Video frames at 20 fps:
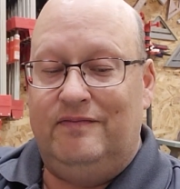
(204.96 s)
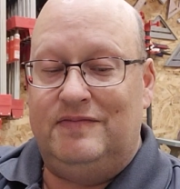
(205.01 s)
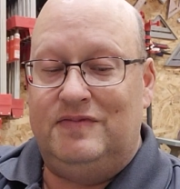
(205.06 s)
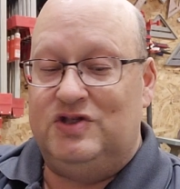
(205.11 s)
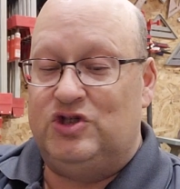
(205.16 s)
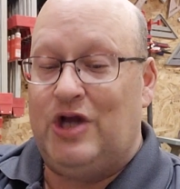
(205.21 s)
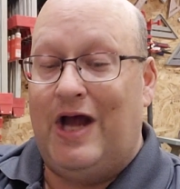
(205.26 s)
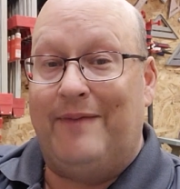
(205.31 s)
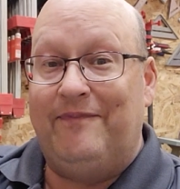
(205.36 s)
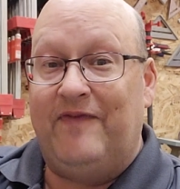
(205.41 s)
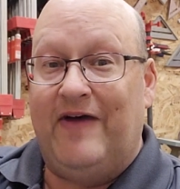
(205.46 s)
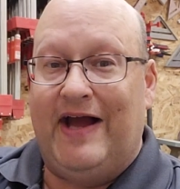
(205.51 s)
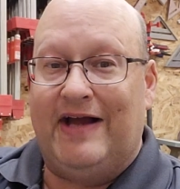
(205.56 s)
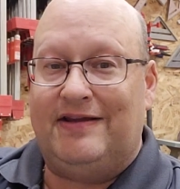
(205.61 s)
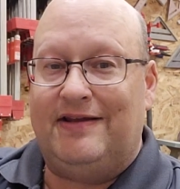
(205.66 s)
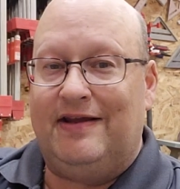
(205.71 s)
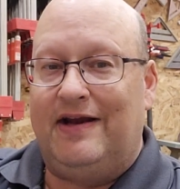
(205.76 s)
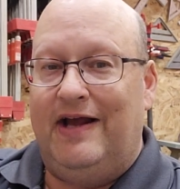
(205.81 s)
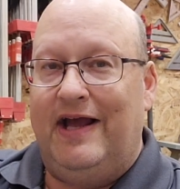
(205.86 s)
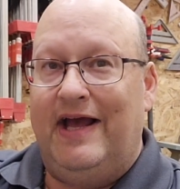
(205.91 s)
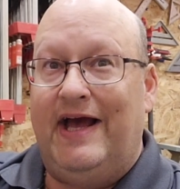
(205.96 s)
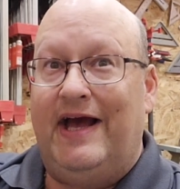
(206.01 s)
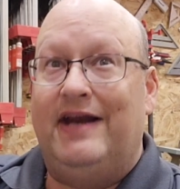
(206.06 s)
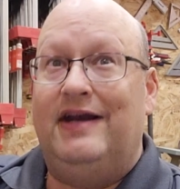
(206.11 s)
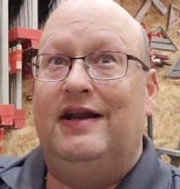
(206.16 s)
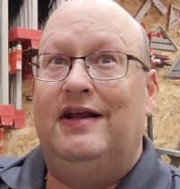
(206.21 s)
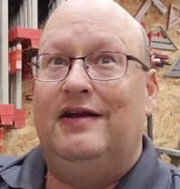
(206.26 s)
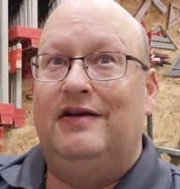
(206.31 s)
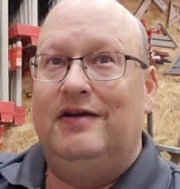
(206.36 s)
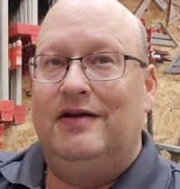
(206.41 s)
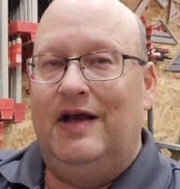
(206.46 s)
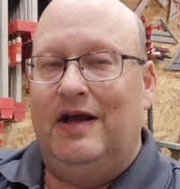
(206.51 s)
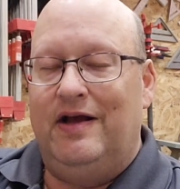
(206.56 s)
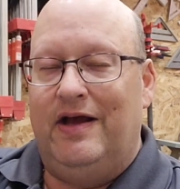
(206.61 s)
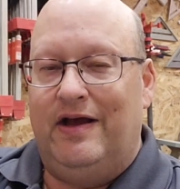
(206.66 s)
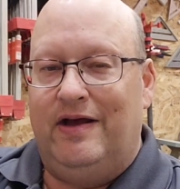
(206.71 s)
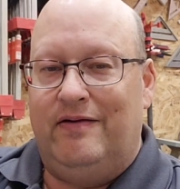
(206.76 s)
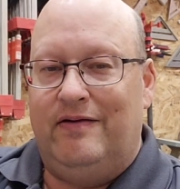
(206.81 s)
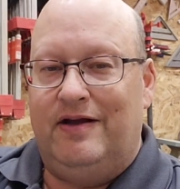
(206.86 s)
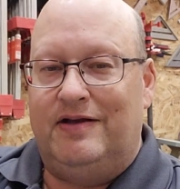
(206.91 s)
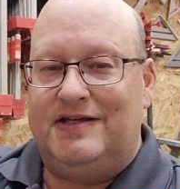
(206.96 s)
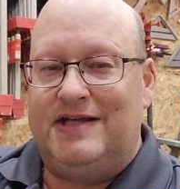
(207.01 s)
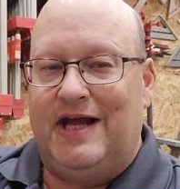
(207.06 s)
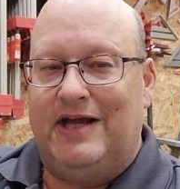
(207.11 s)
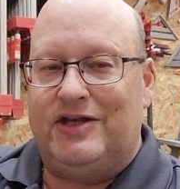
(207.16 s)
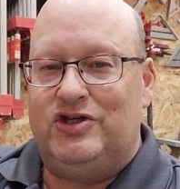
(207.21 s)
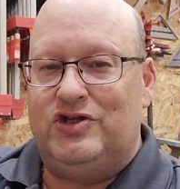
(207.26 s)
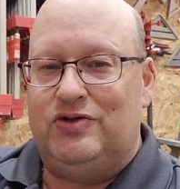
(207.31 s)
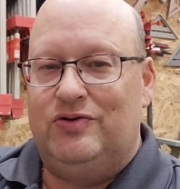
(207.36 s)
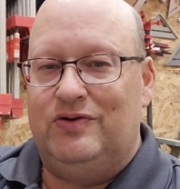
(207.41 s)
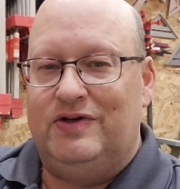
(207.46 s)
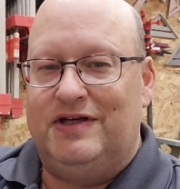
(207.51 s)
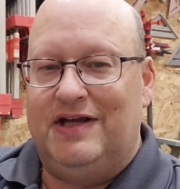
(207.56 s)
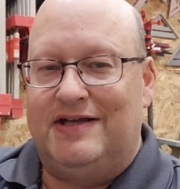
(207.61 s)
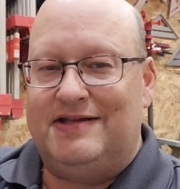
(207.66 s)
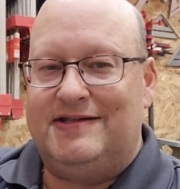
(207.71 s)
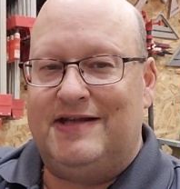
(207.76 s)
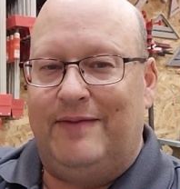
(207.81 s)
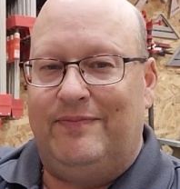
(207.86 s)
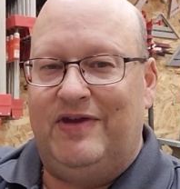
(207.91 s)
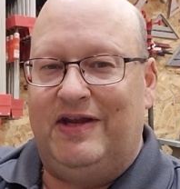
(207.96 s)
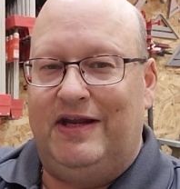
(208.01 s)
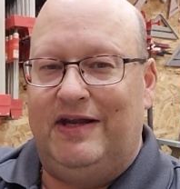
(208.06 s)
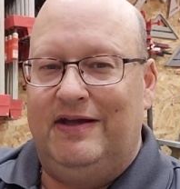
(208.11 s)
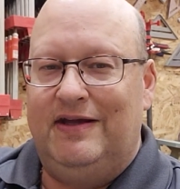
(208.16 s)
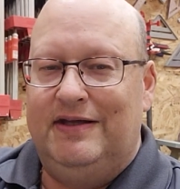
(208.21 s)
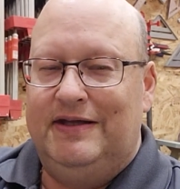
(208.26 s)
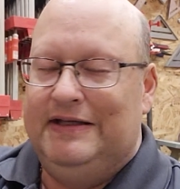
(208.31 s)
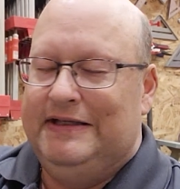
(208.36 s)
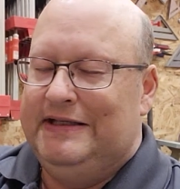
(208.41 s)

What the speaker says: shop vac that I had attached to a dust deputy.